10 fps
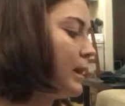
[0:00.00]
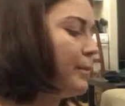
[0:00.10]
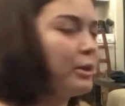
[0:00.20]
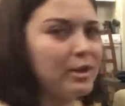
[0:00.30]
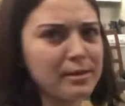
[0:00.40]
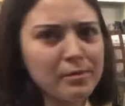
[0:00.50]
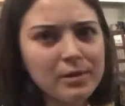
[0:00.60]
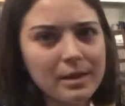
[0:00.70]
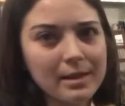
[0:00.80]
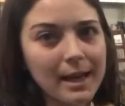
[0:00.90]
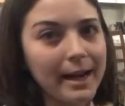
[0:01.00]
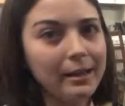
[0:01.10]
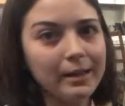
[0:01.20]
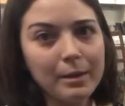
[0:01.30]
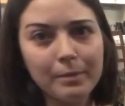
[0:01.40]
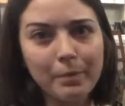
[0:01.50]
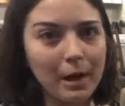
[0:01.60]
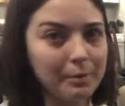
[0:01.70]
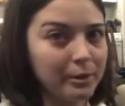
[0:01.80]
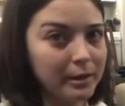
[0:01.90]
images of societally
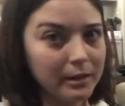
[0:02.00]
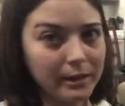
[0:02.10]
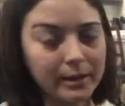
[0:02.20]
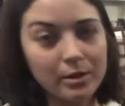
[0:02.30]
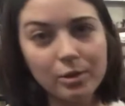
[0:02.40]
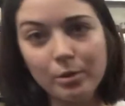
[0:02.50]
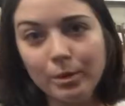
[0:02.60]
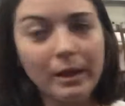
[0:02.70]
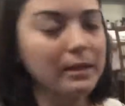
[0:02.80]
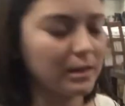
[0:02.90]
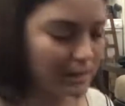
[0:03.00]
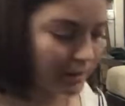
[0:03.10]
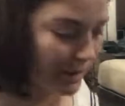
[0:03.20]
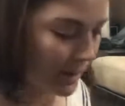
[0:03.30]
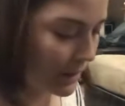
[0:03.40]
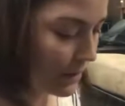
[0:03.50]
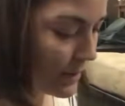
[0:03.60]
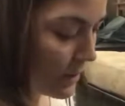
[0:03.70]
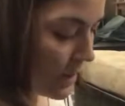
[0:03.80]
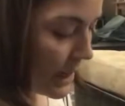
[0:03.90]
popular, like consumerist things